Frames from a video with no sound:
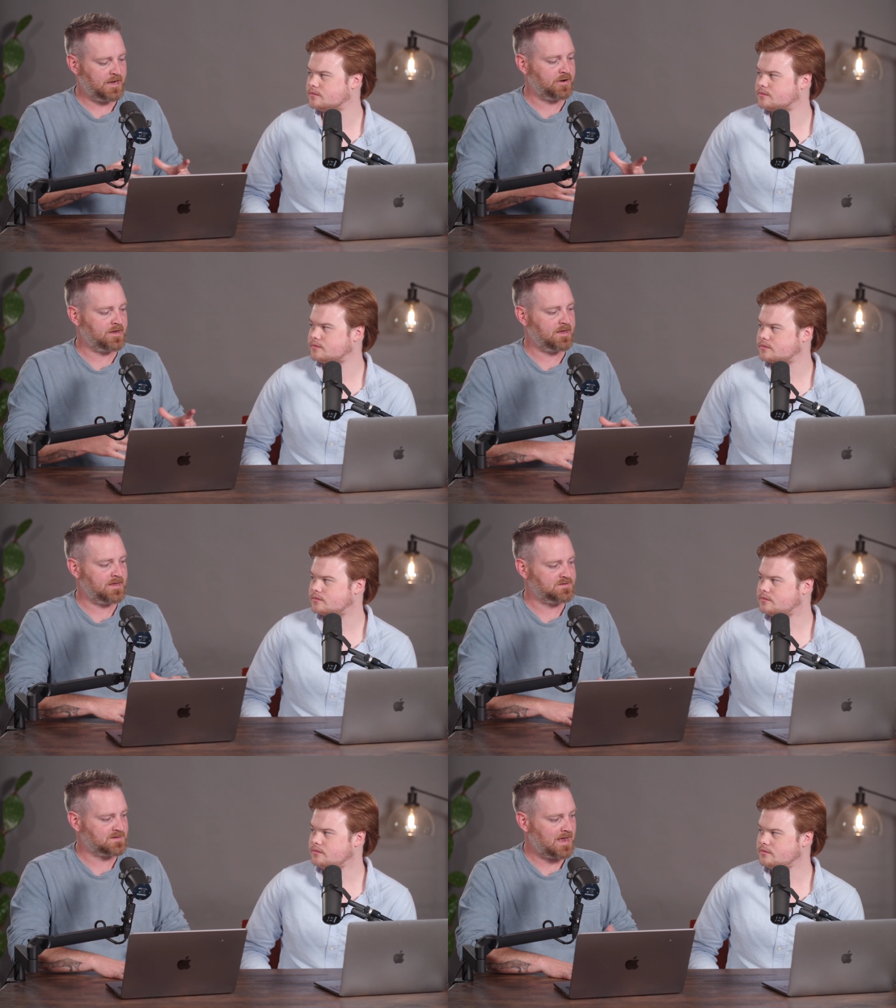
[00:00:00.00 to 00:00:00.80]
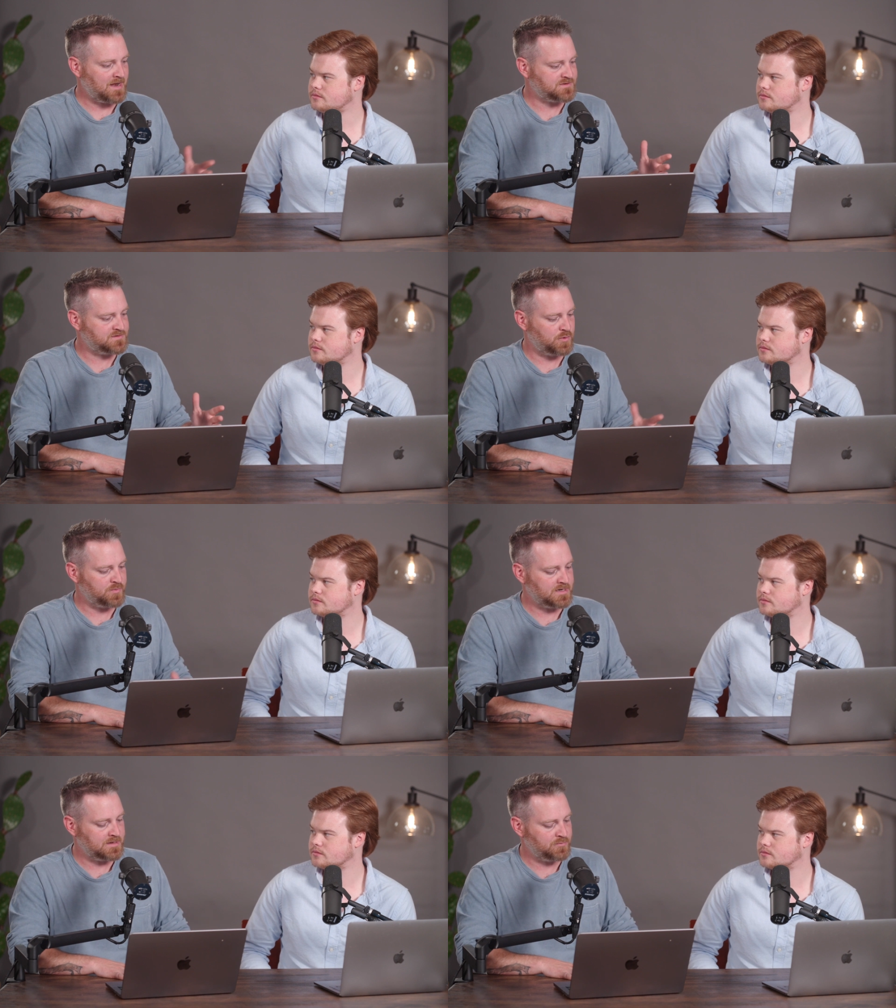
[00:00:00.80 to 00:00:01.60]
Speaker 1: area has got so
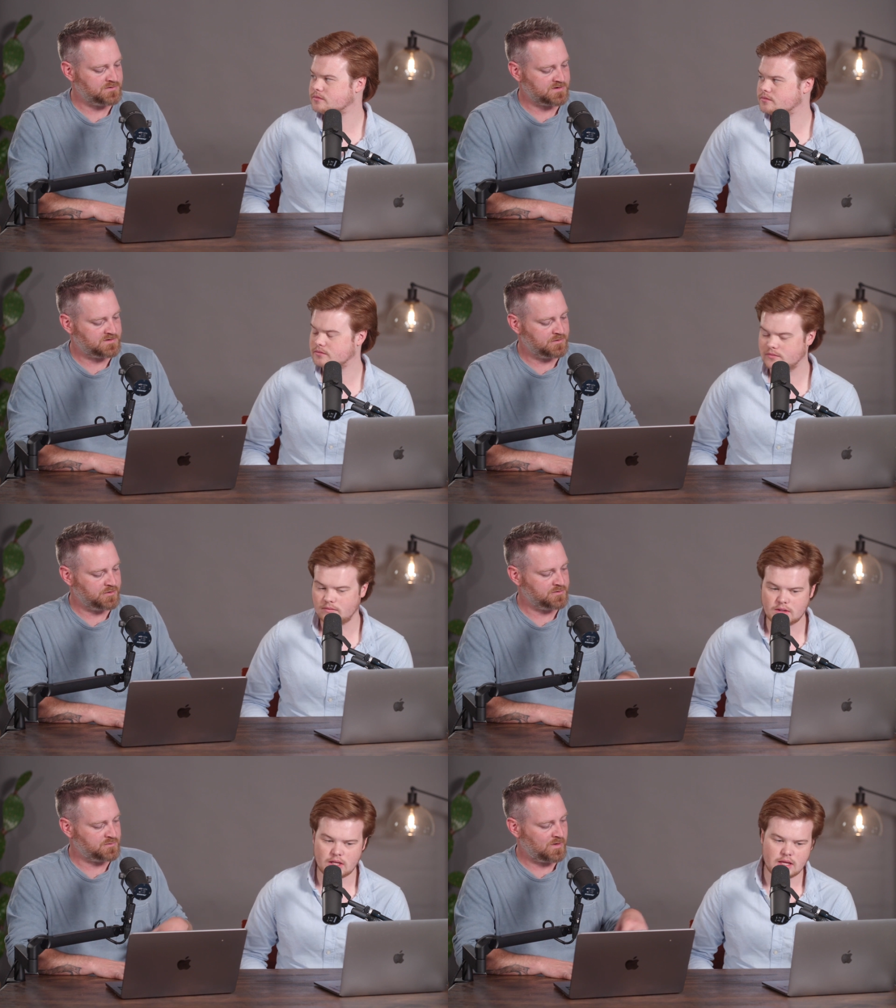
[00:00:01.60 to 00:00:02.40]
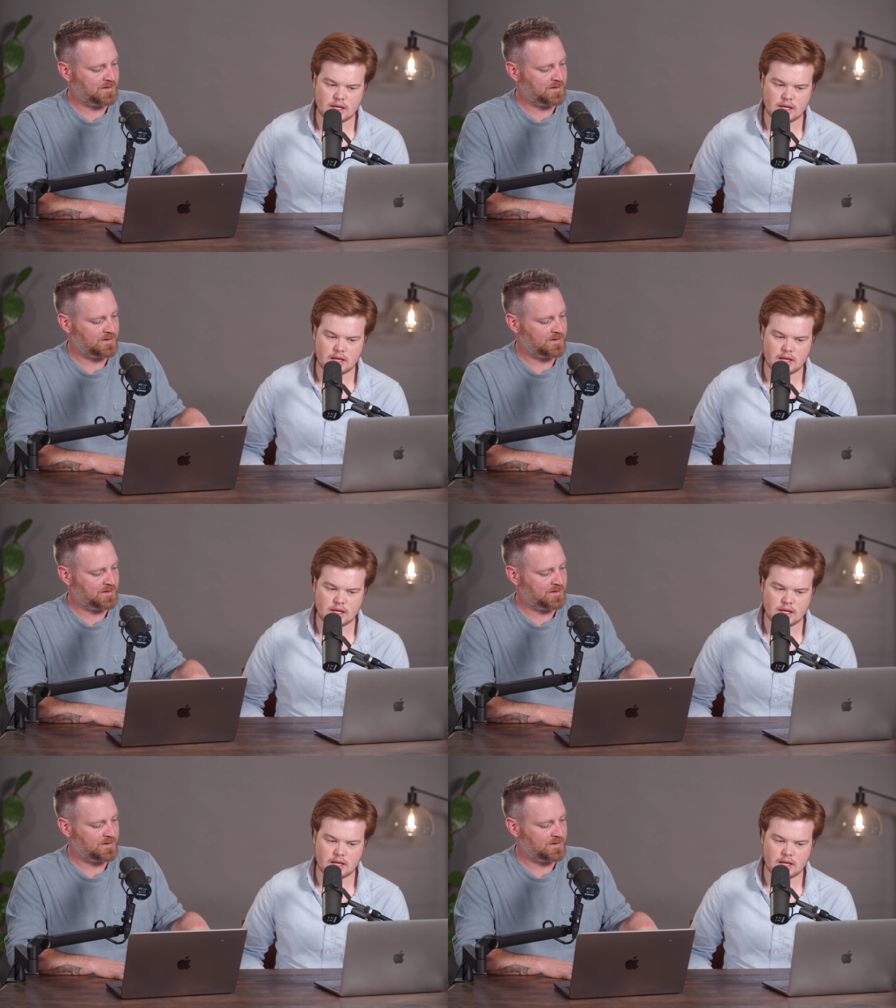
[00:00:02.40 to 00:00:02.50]
many music studios?